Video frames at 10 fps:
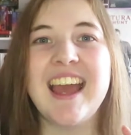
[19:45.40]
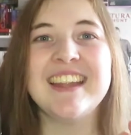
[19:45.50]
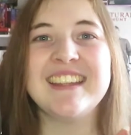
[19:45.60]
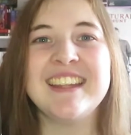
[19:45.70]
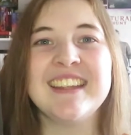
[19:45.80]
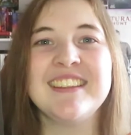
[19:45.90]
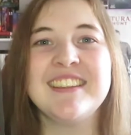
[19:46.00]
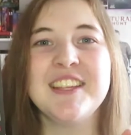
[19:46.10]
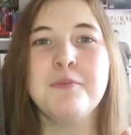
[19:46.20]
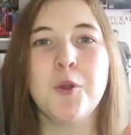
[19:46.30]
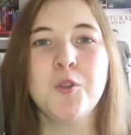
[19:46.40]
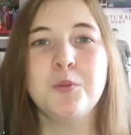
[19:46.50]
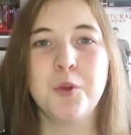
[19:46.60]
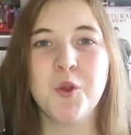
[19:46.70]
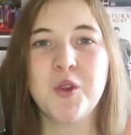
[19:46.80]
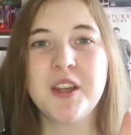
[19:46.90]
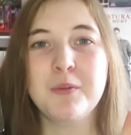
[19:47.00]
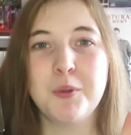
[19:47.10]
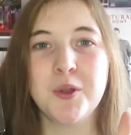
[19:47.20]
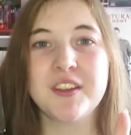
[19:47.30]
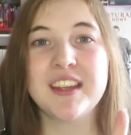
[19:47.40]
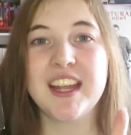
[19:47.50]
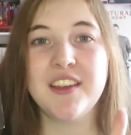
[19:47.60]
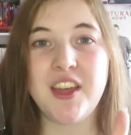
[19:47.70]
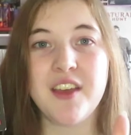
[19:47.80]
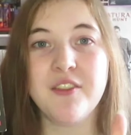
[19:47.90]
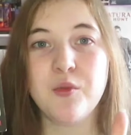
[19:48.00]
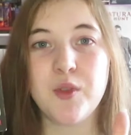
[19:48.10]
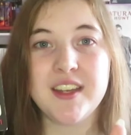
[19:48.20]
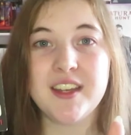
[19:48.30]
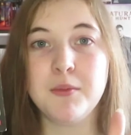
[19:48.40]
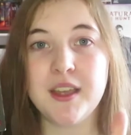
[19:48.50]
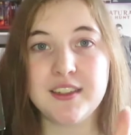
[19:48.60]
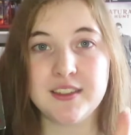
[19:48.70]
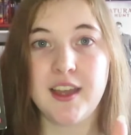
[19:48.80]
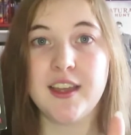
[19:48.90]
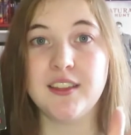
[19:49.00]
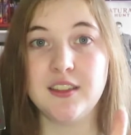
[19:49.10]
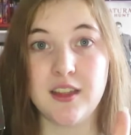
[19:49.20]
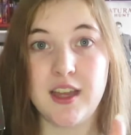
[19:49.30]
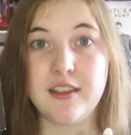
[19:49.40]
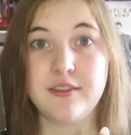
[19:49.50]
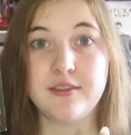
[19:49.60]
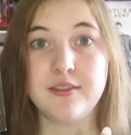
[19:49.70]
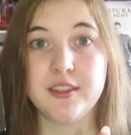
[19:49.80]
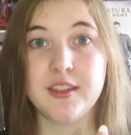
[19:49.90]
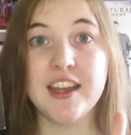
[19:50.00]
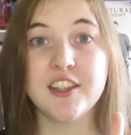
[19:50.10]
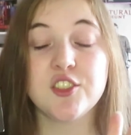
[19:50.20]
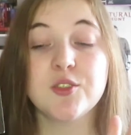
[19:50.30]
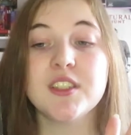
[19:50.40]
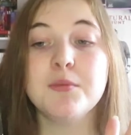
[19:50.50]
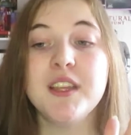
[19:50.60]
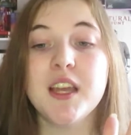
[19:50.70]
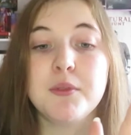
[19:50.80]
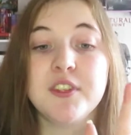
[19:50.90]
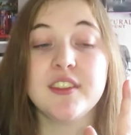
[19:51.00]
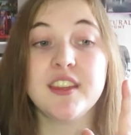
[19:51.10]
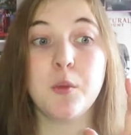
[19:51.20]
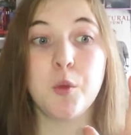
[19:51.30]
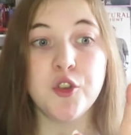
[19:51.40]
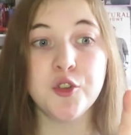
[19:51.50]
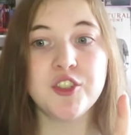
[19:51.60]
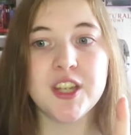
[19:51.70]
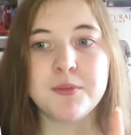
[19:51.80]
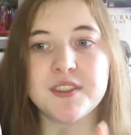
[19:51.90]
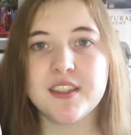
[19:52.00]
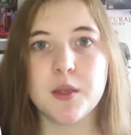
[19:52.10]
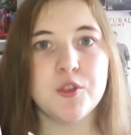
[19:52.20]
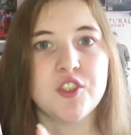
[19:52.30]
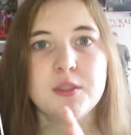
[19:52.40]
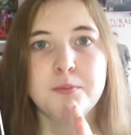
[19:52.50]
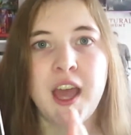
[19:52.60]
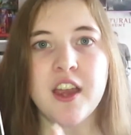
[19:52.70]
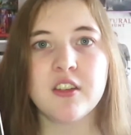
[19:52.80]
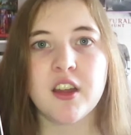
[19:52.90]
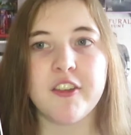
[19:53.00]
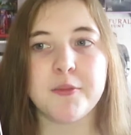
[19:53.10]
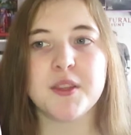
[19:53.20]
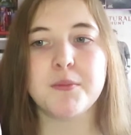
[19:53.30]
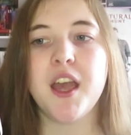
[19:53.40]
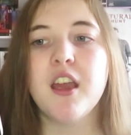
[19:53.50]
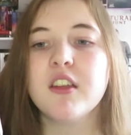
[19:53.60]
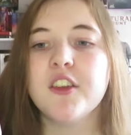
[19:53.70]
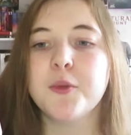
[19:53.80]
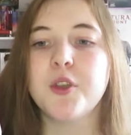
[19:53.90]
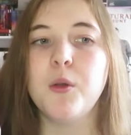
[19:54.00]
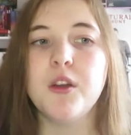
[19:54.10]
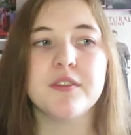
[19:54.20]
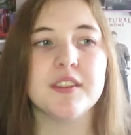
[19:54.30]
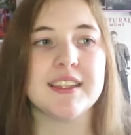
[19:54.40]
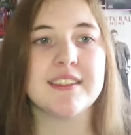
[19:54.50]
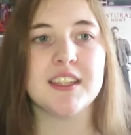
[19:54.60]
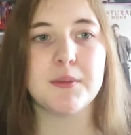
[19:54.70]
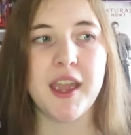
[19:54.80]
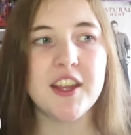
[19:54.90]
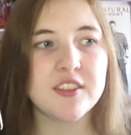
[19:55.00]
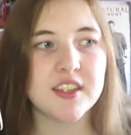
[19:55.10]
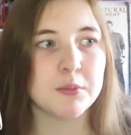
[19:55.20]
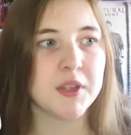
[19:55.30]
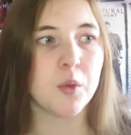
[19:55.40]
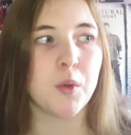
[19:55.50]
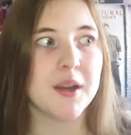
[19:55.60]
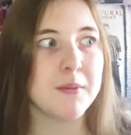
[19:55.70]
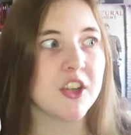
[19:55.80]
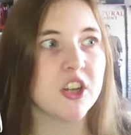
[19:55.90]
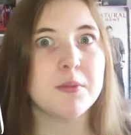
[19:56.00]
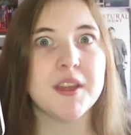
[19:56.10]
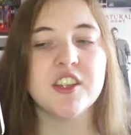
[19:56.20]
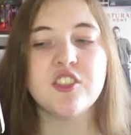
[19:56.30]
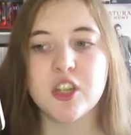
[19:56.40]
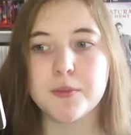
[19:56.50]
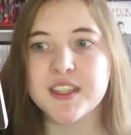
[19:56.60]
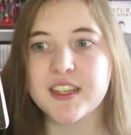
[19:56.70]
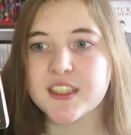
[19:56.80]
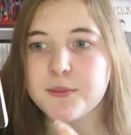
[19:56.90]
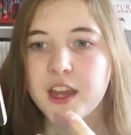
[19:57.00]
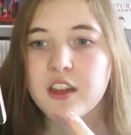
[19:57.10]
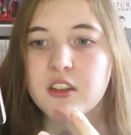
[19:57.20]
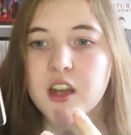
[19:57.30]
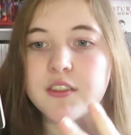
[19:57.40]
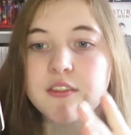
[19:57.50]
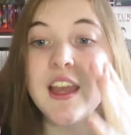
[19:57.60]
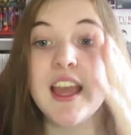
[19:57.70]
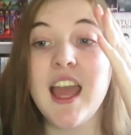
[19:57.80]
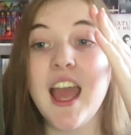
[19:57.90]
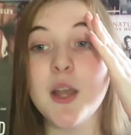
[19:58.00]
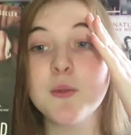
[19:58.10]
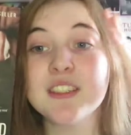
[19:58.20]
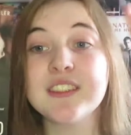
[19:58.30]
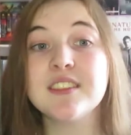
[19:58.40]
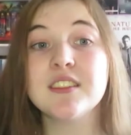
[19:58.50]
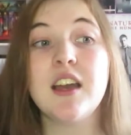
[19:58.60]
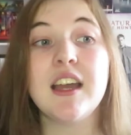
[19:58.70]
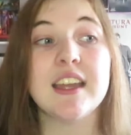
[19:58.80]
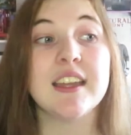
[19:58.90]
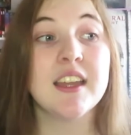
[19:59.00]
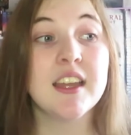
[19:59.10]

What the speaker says: and it is the most boring book that I have ever read in my entire life. And it stressed me out because there were no chapters, there were just paragraphs, but the paragraphs would go on for like 6 pages, and I'm like, when am I going to be able to stop at the next paragraph? And I was like, this guy,